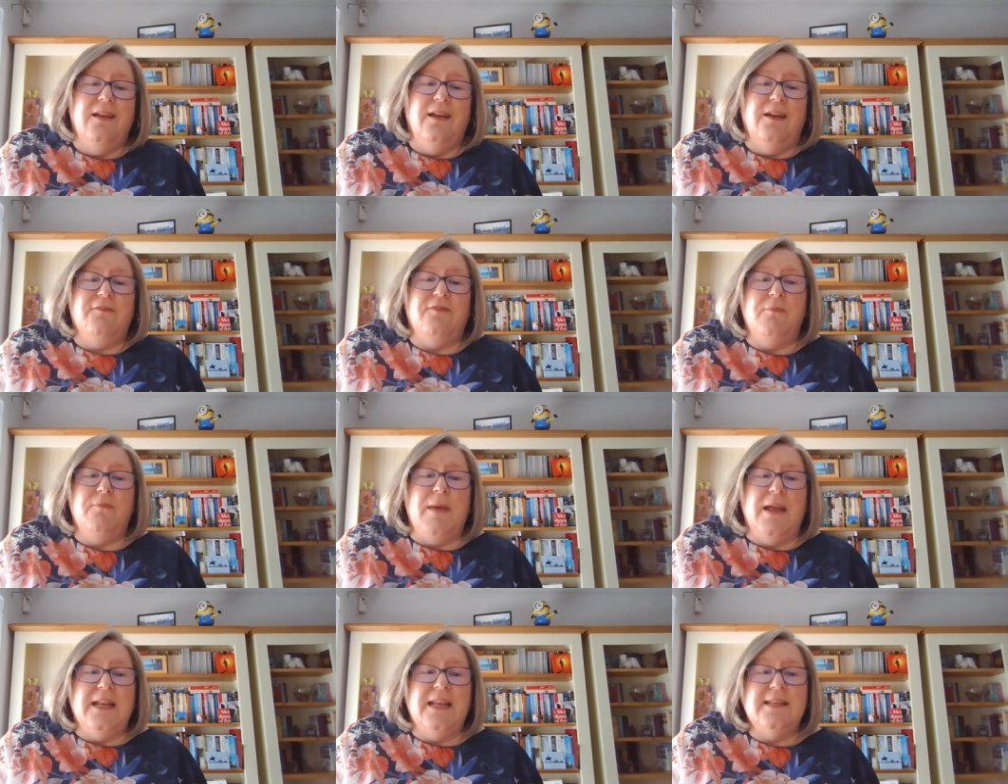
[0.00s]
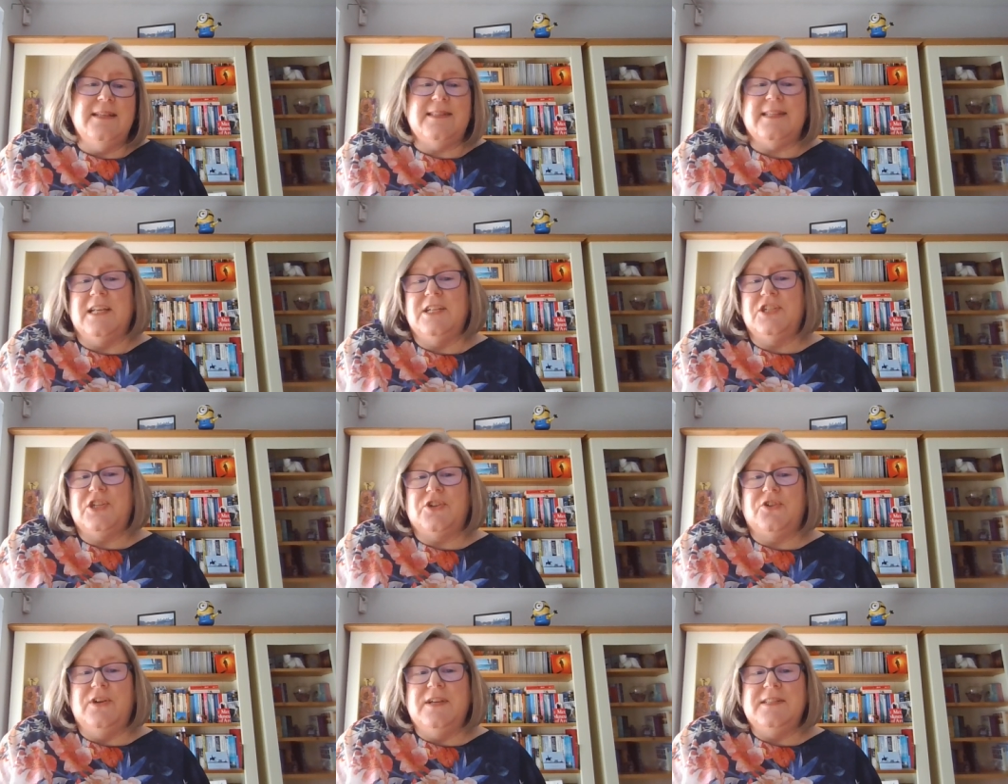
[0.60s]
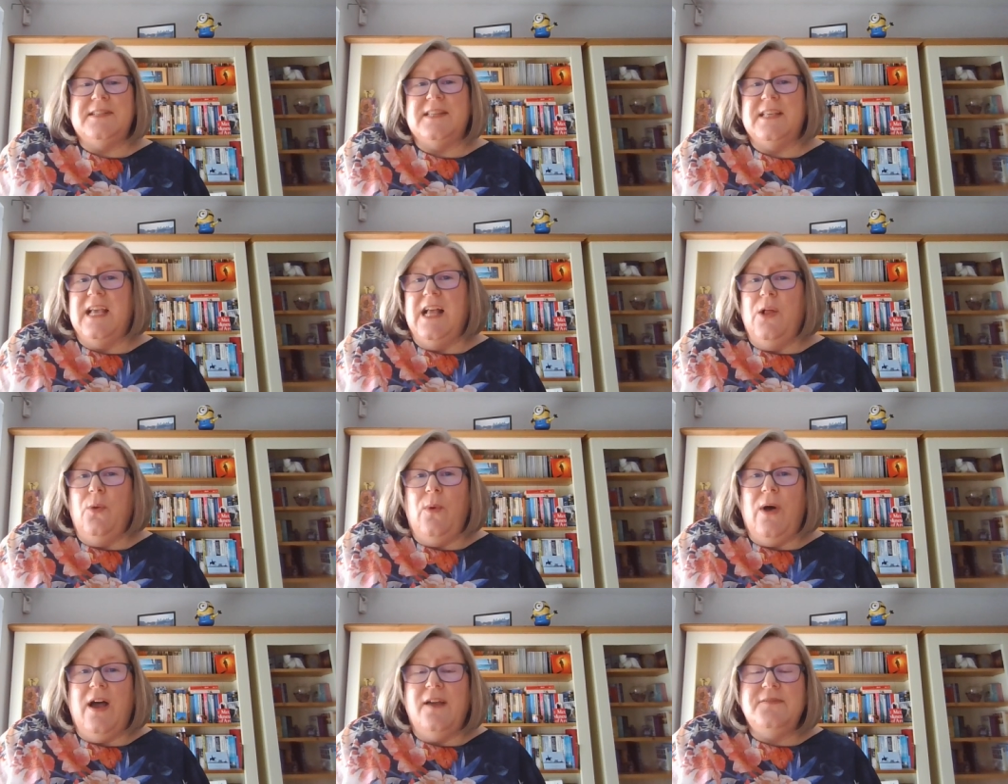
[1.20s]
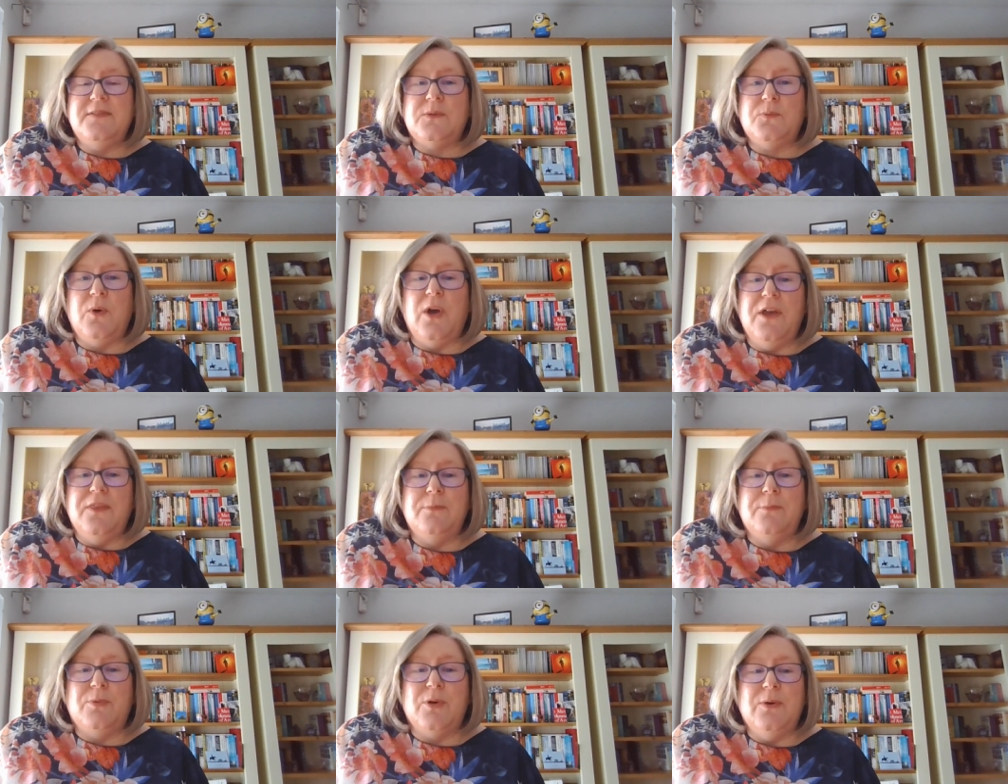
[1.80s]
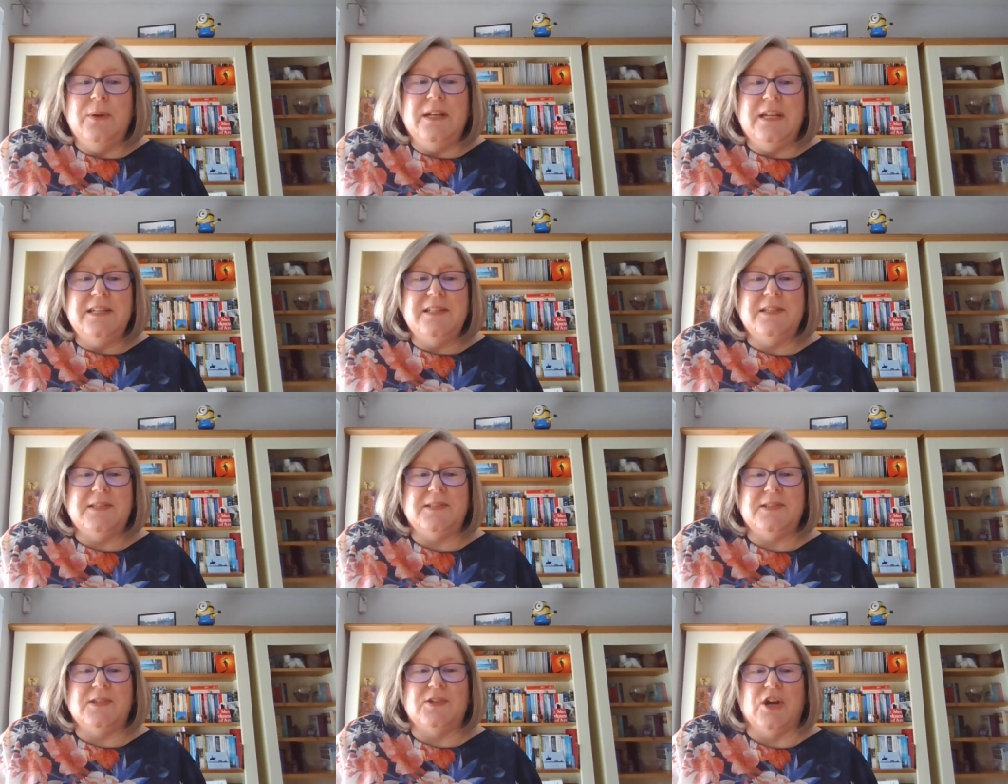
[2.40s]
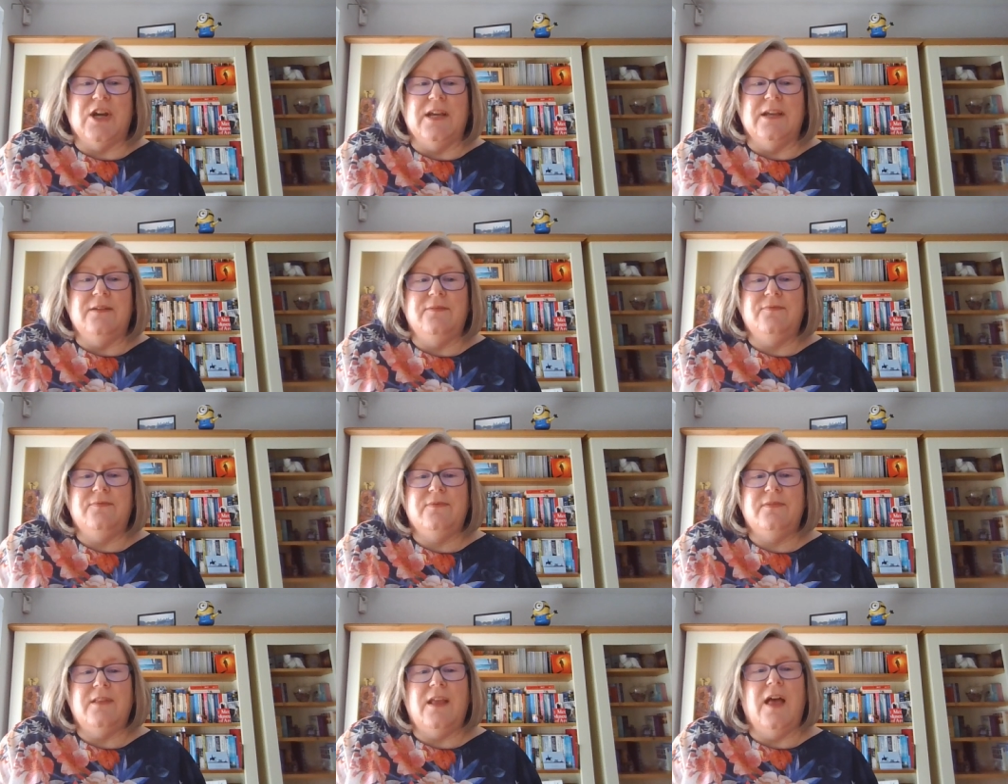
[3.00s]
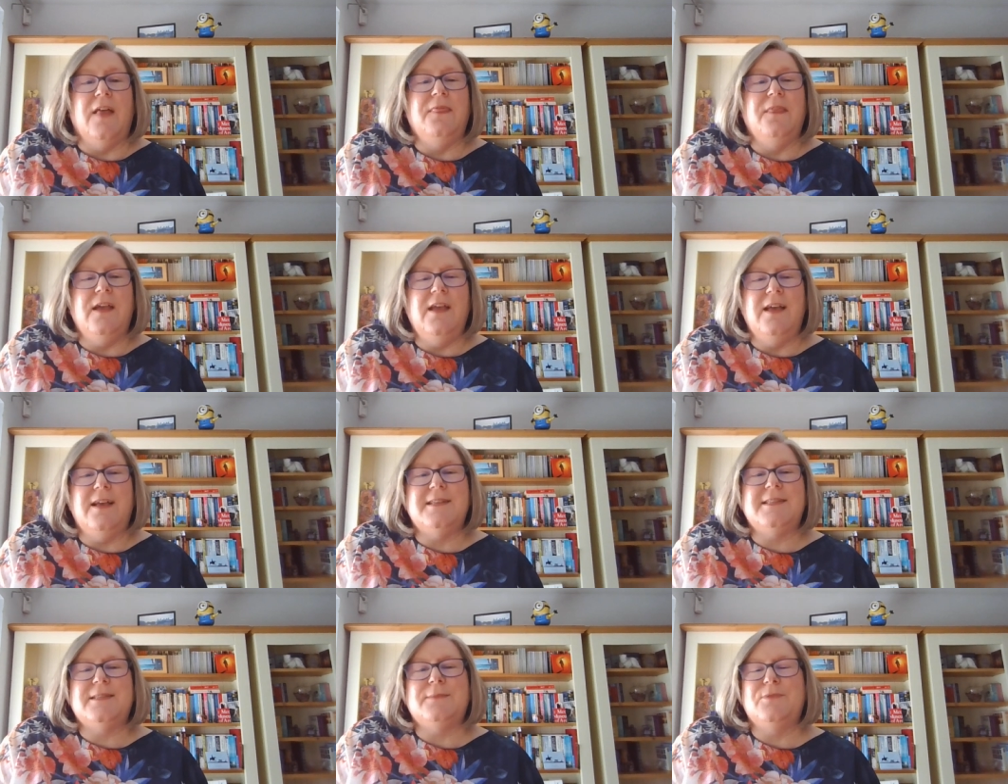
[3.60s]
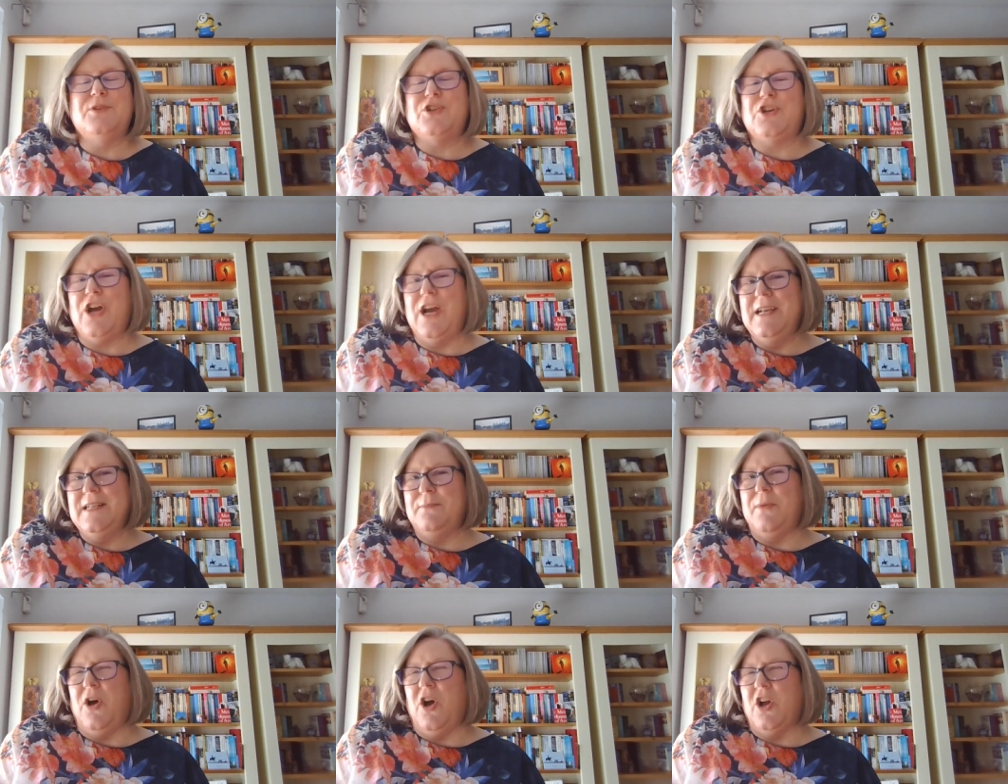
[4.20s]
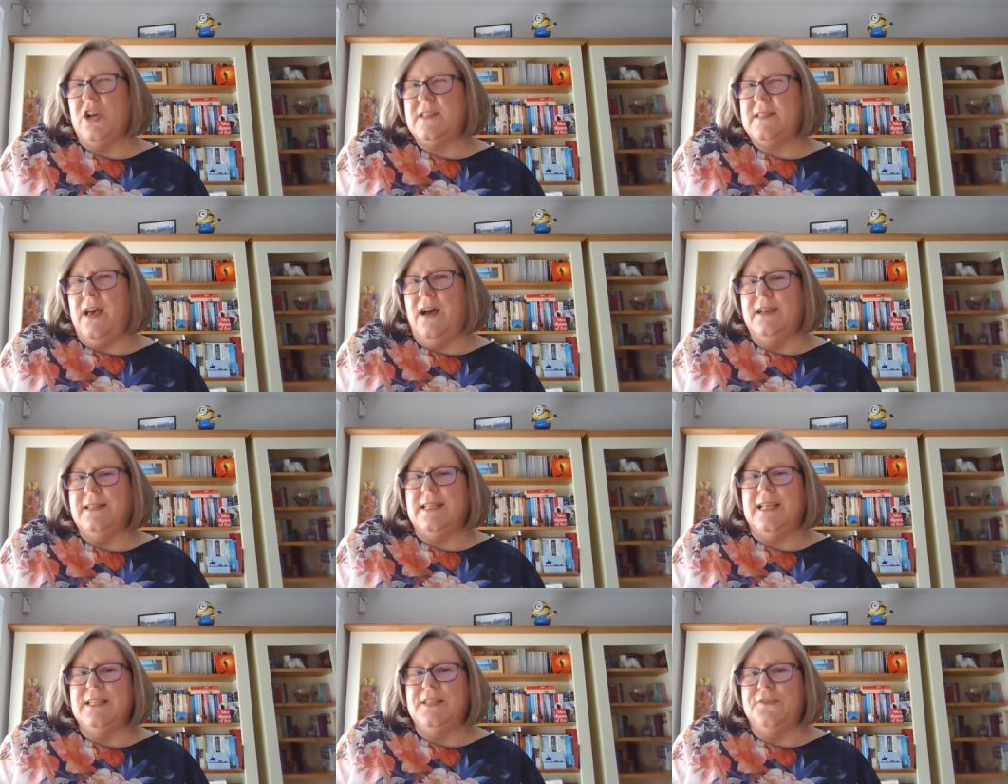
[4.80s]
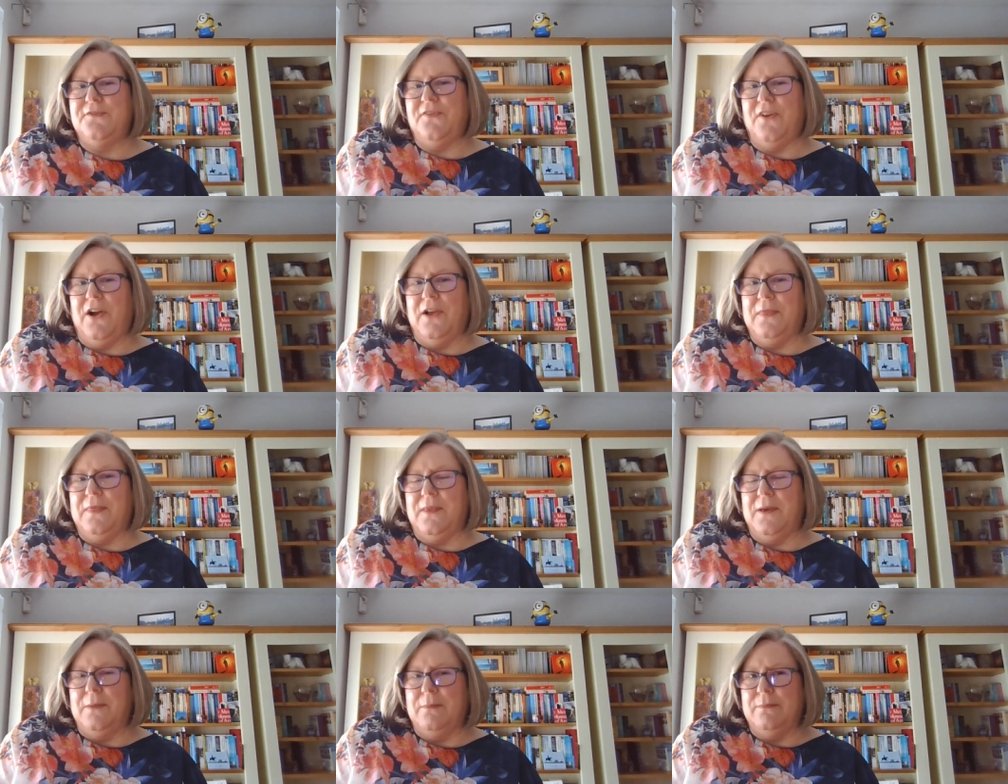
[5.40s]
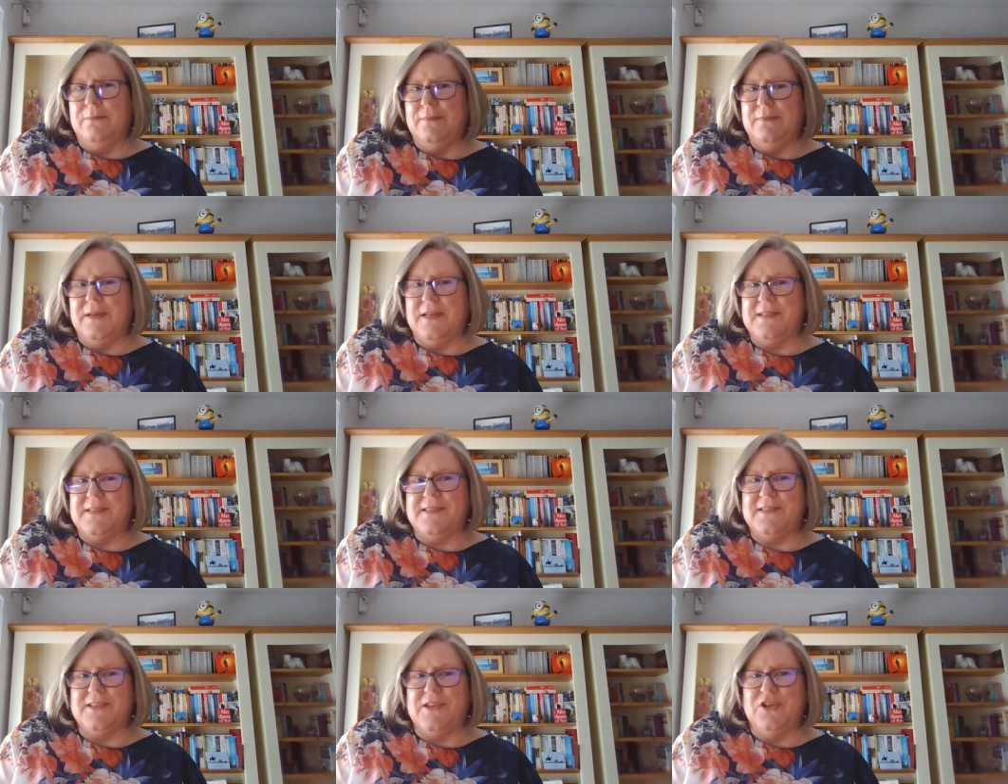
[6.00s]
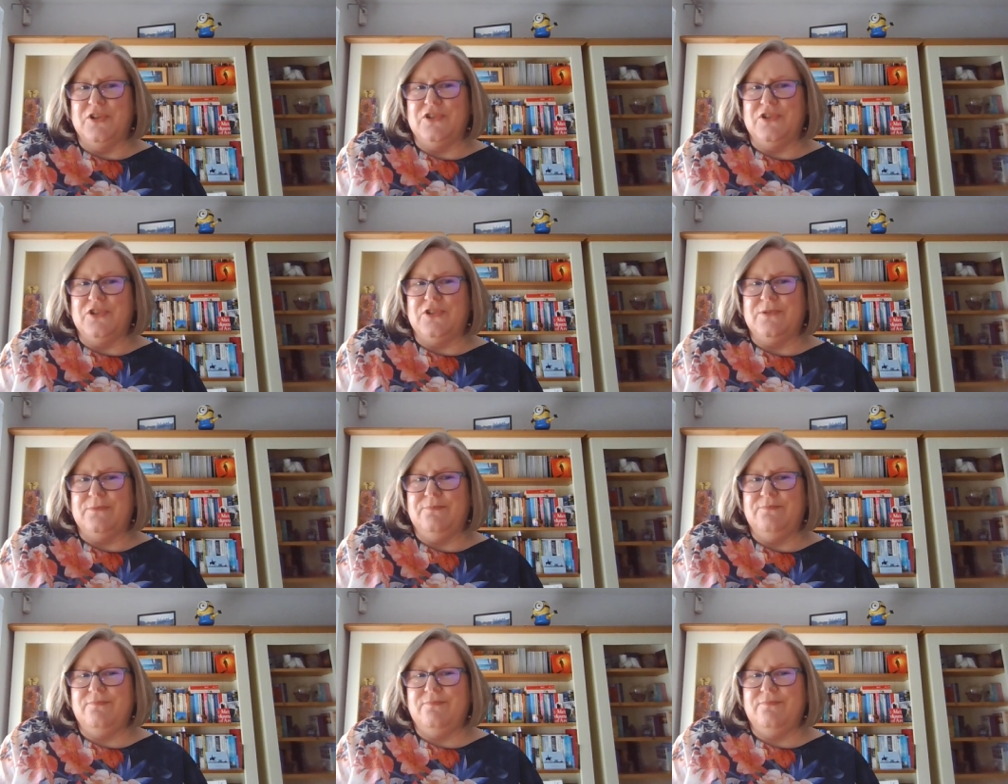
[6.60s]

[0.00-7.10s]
And for many centuries, the alewives were the brewing industry, and they had some trademarks that identified them as such.